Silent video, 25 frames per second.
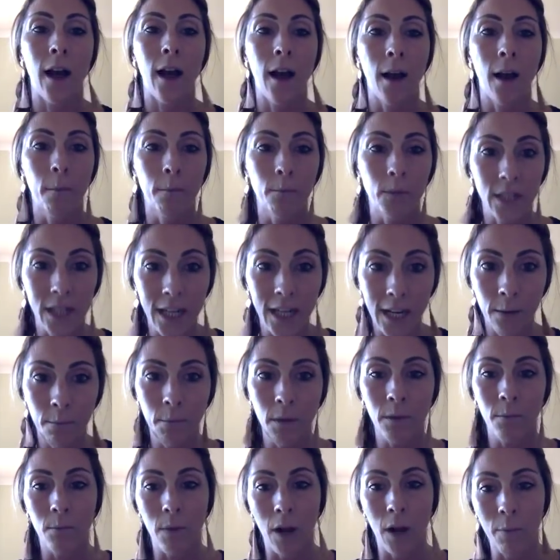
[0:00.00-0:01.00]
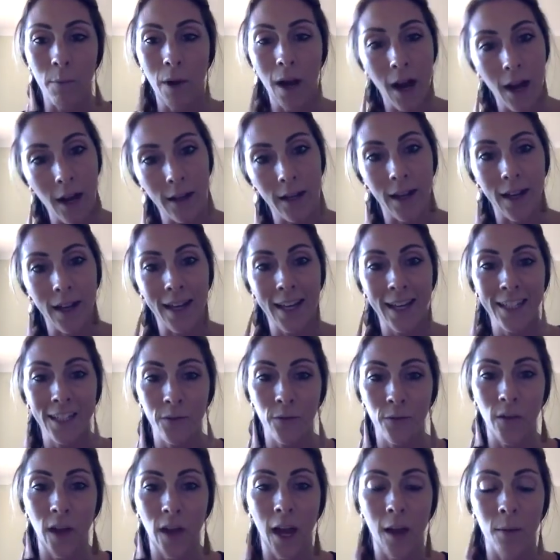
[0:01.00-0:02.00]
Tim, my partner,
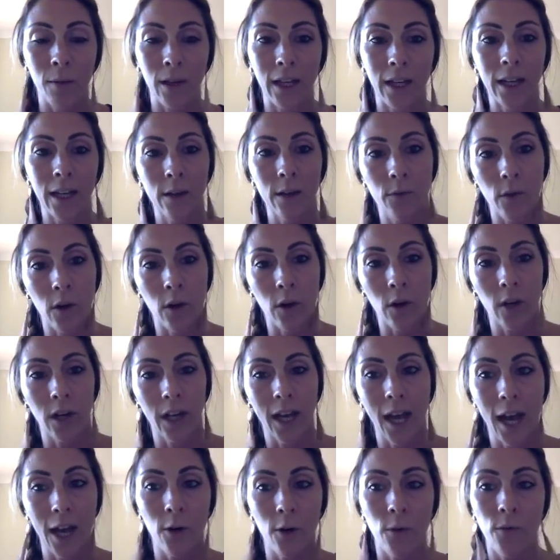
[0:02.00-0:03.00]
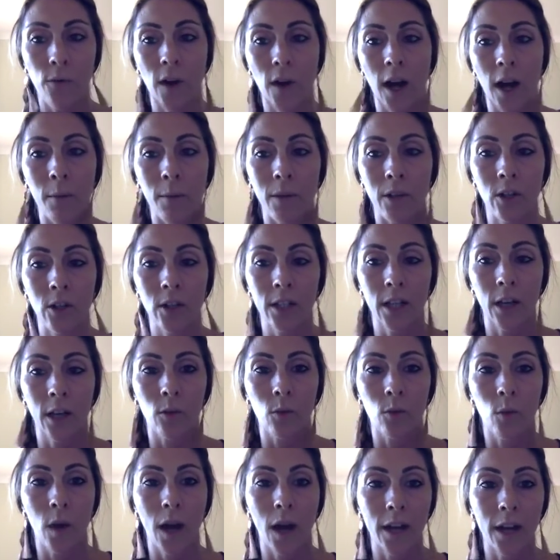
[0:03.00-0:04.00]
his family live on a cattle farm in New
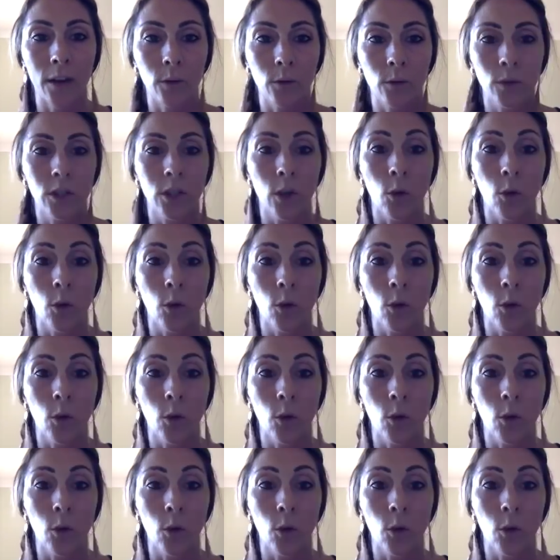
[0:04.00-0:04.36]
South Wales.